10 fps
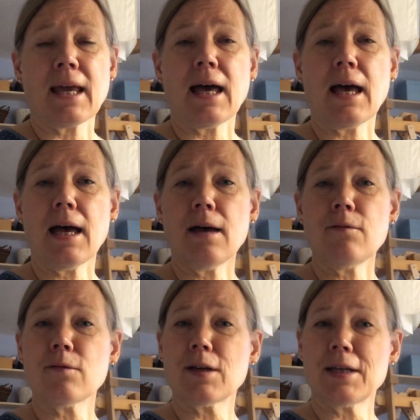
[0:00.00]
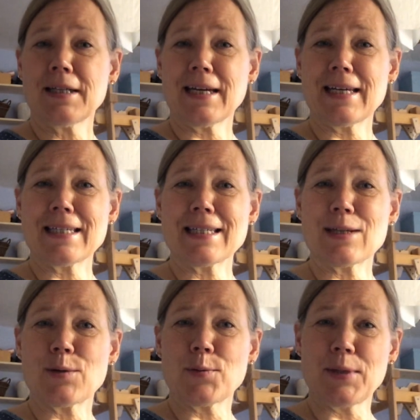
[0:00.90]
Have a nice
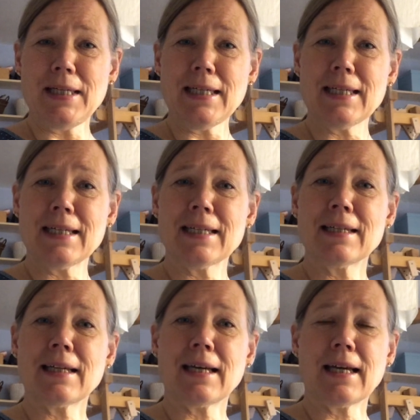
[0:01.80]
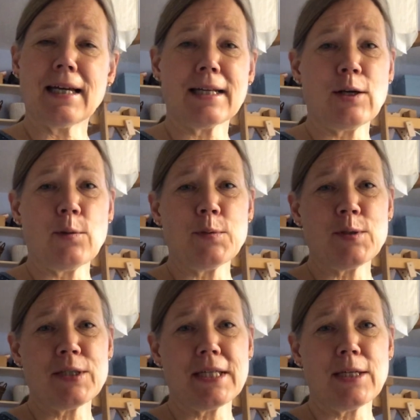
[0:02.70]
week, and I hope
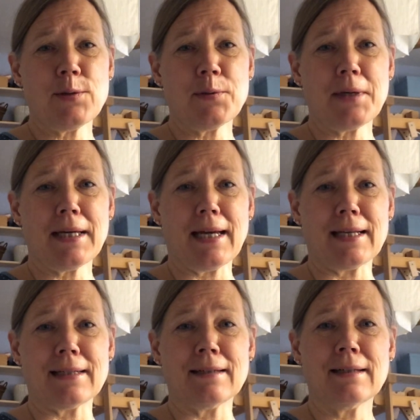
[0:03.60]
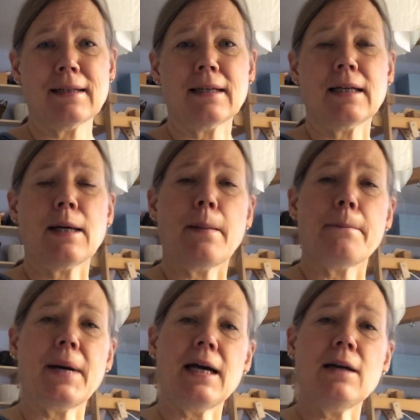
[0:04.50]
to see you again.
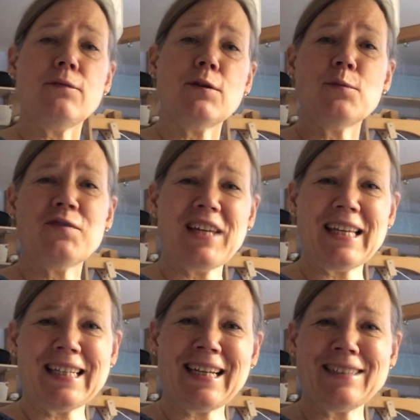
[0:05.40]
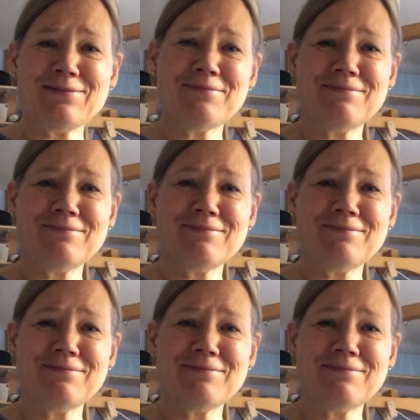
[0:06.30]
Bye from Vienna.